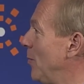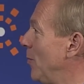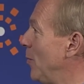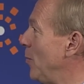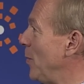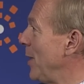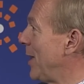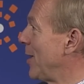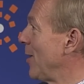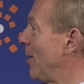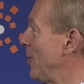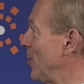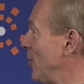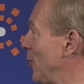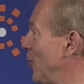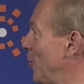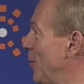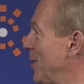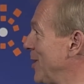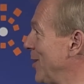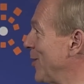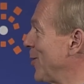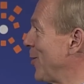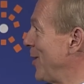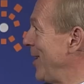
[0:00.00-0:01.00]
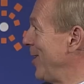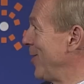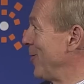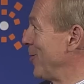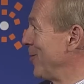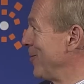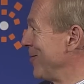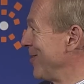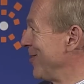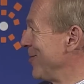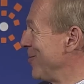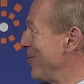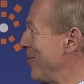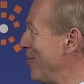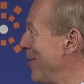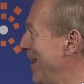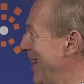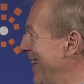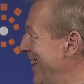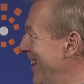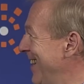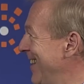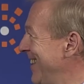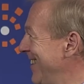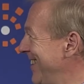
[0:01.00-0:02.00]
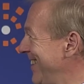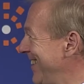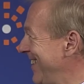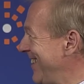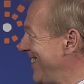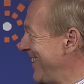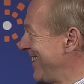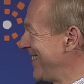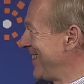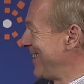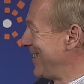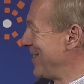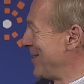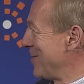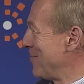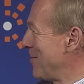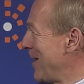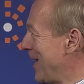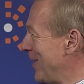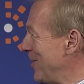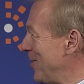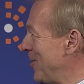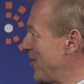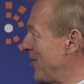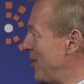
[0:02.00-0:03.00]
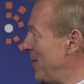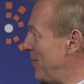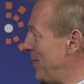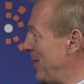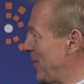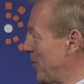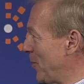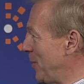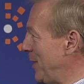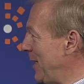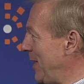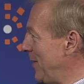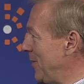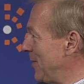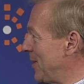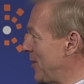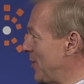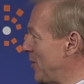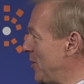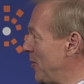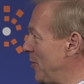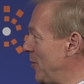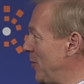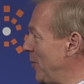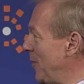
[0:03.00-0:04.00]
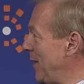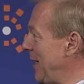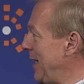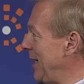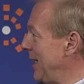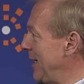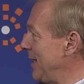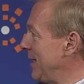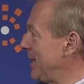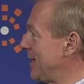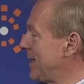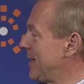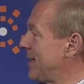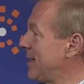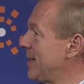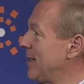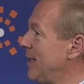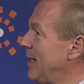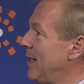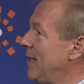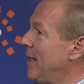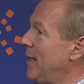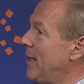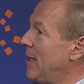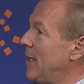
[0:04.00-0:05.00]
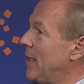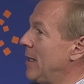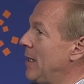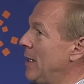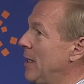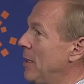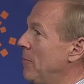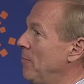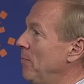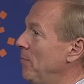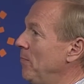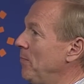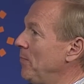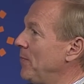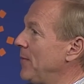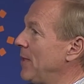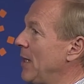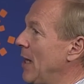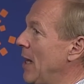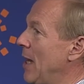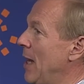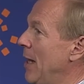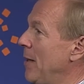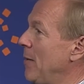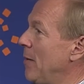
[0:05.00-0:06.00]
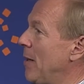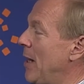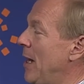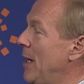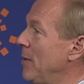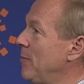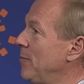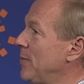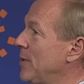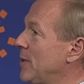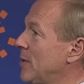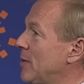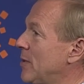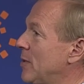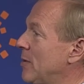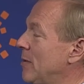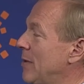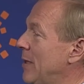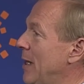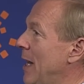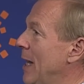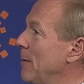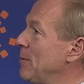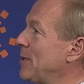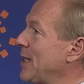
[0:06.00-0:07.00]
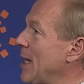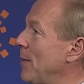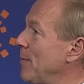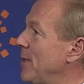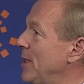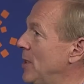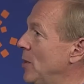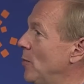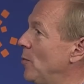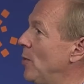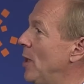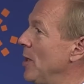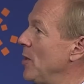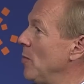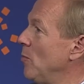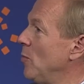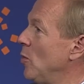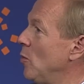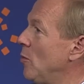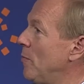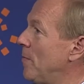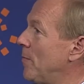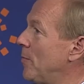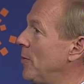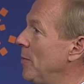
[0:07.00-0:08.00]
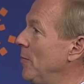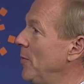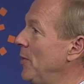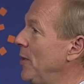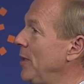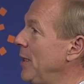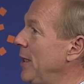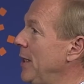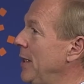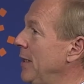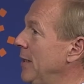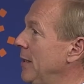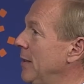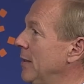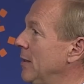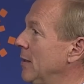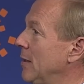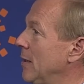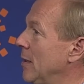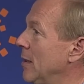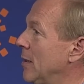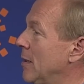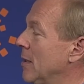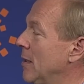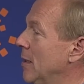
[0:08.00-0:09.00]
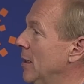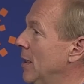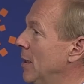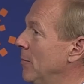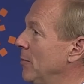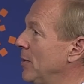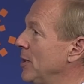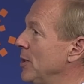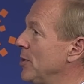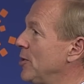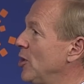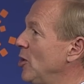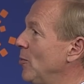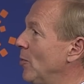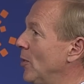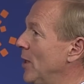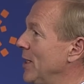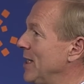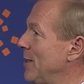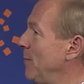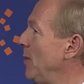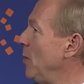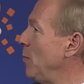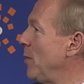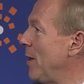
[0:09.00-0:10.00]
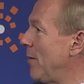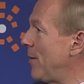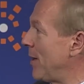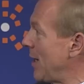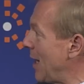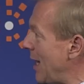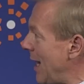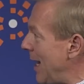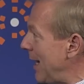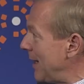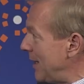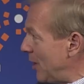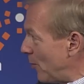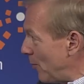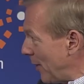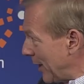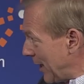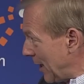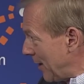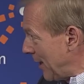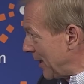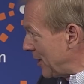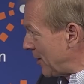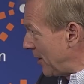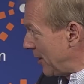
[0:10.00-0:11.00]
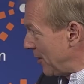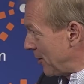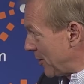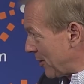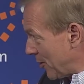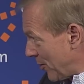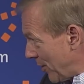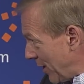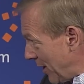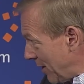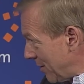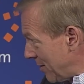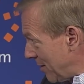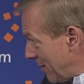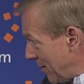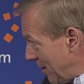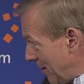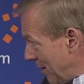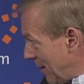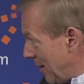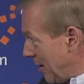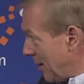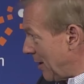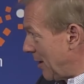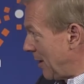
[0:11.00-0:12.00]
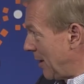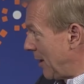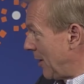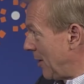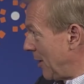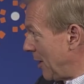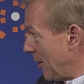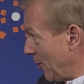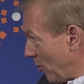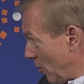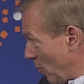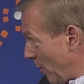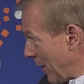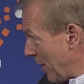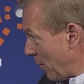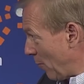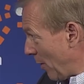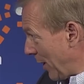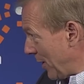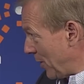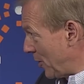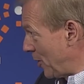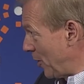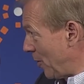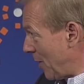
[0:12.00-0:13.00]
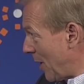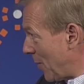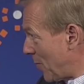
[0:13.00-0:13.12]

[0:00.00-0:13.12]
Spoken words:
We can't always agree on where the boundary between the two is. I was coming at it rather more from the consumer end. I mean, we're in a highly regulated industry, and quite right too.